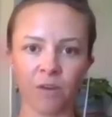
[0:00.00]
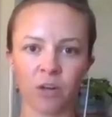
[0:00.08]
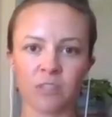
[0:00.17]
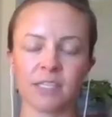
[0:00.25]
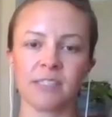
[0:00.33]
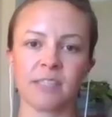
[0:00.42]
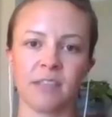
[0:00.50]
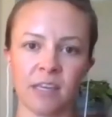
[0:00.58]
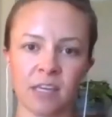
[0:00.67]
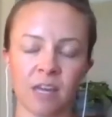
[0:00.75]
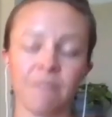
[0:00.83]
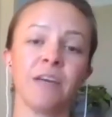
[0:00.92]
versus
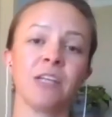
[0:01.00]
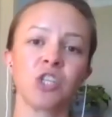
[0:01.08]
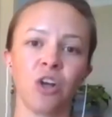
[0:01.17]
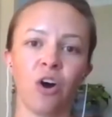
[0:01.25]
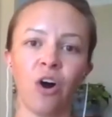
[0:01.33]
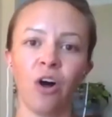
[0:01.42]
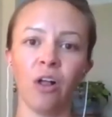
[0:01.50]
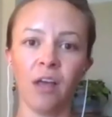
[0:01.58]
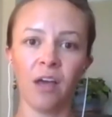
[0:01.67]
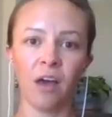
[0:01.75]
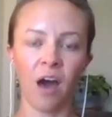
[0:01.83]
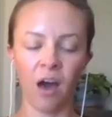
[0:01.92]
the conventional
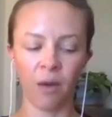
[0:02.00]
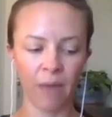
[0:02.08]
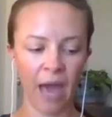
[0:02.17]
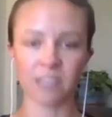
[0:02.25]
um,